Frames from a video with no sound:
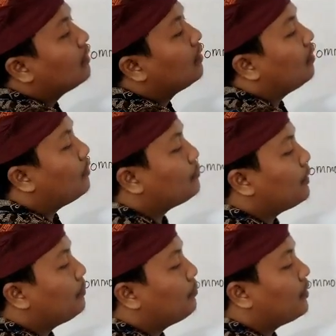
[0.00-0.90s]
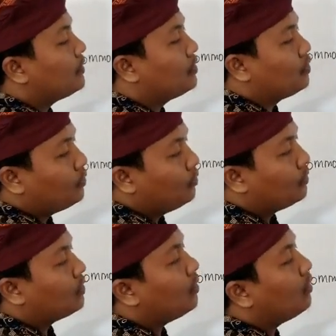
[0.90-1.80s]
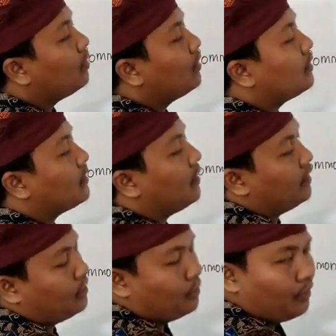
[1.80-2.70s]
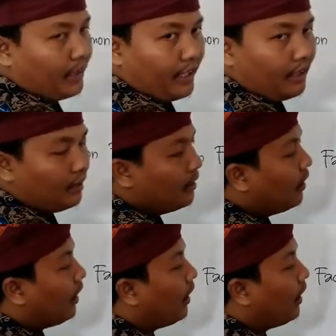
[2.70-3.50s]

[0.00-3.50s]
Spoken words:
The lowest prime number is 2, so the result is 2 again,